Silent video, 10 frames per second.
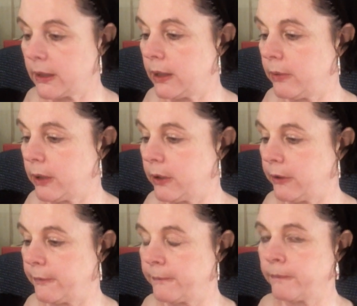There we
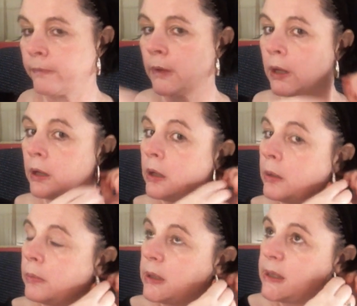go.
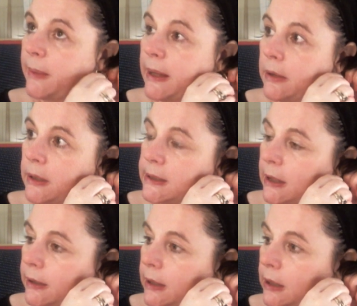Take my earrings
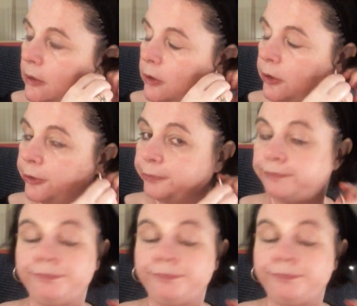out, they're getting caught.